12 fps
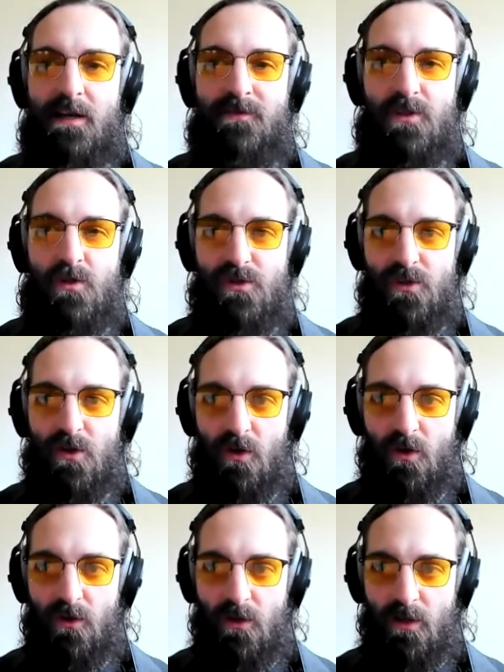have to use
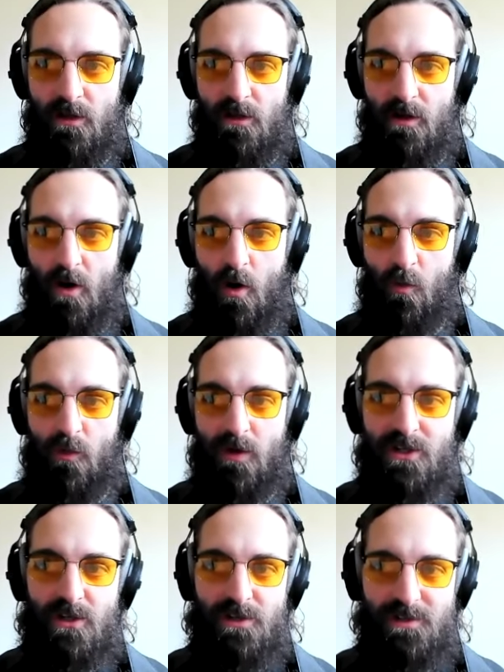the
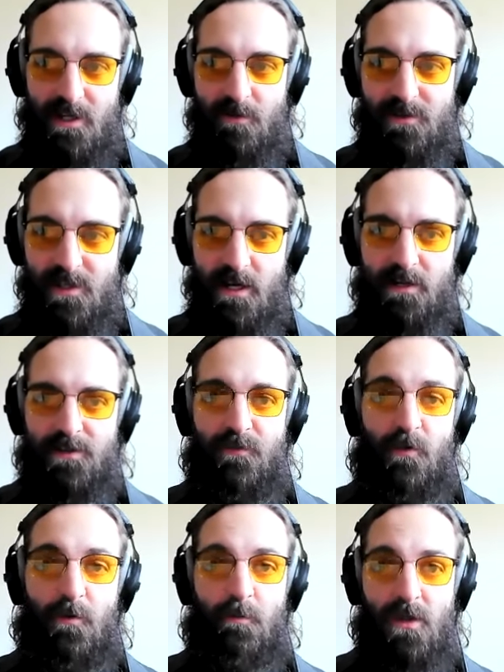original sound settings
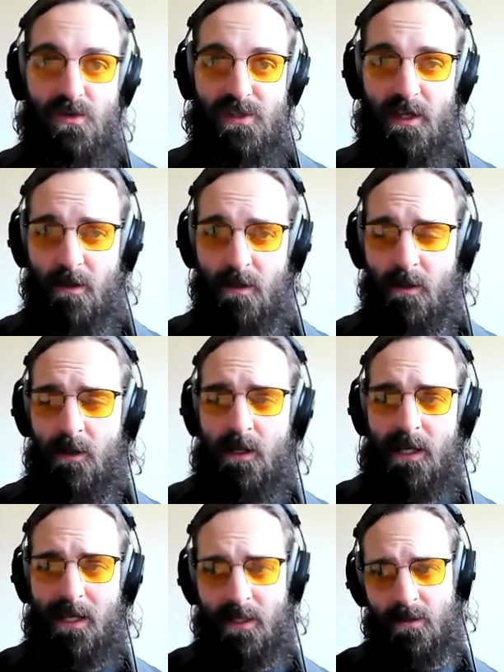for music
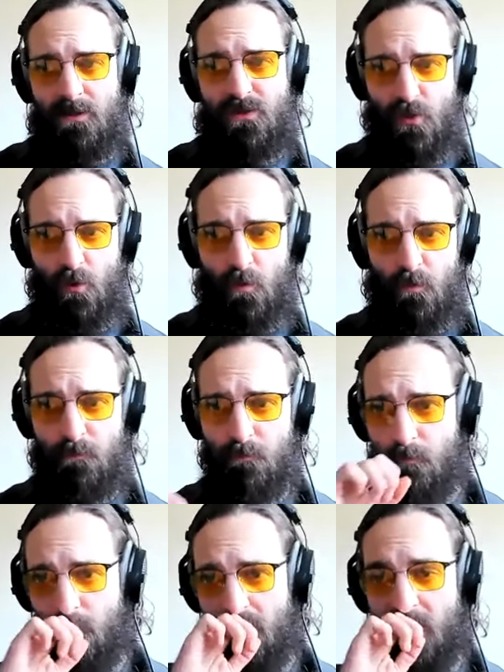in Zoom
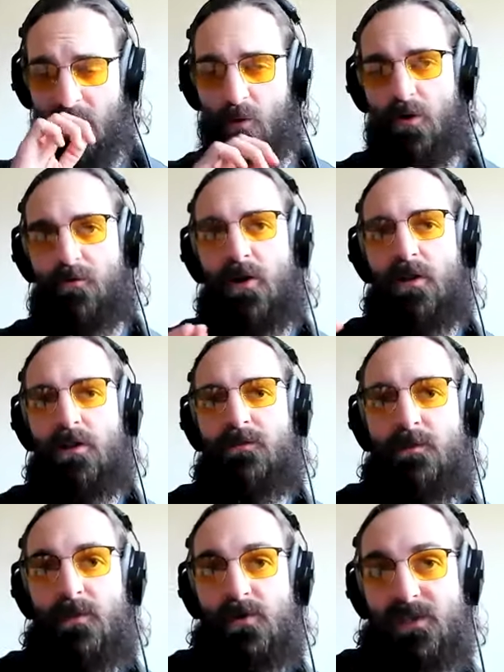in order for all of
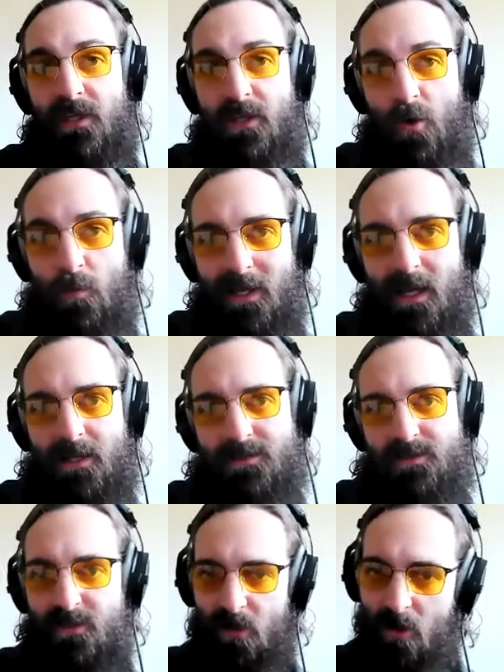the music in
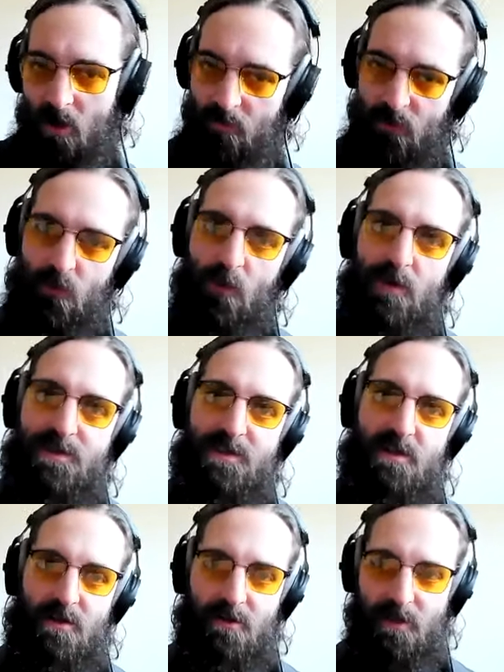OBS to come through as
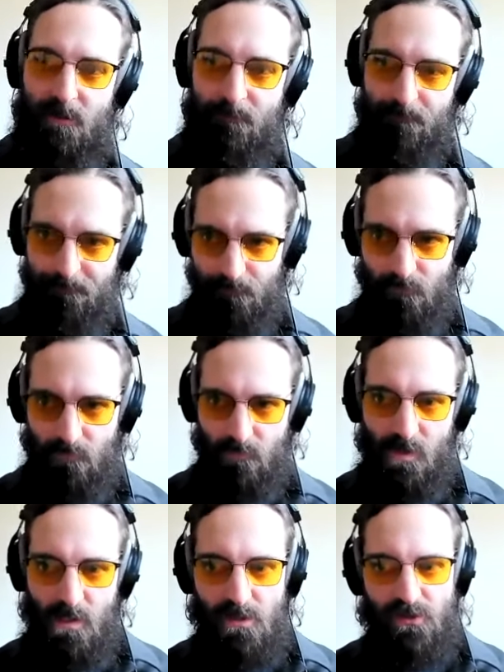clearly.
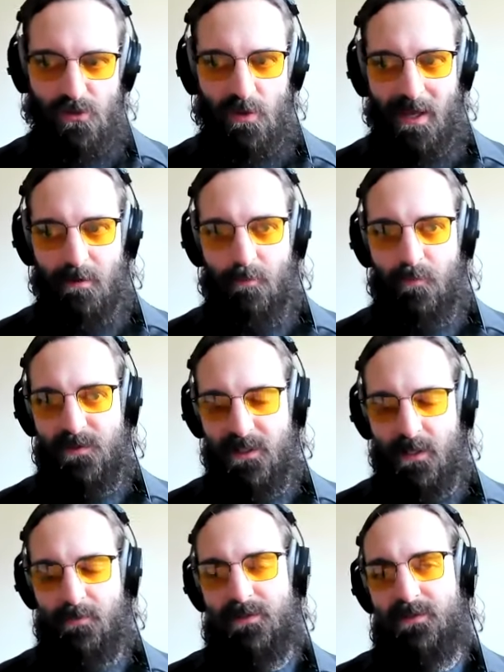So that
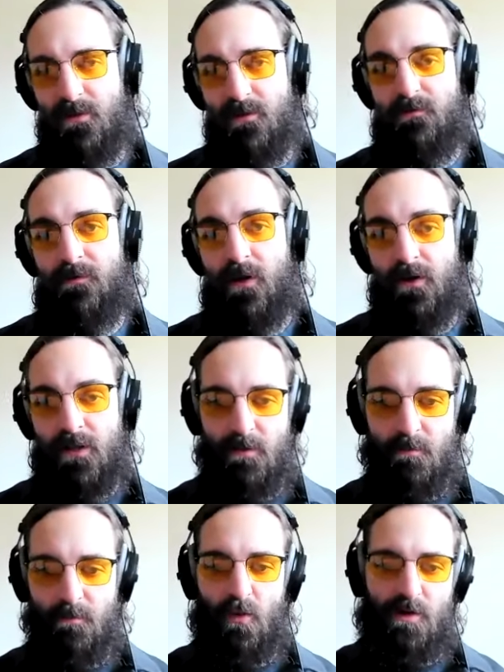step is still very
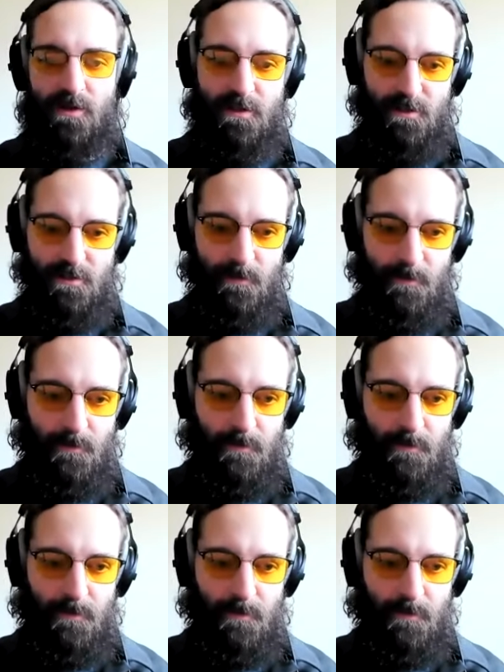important.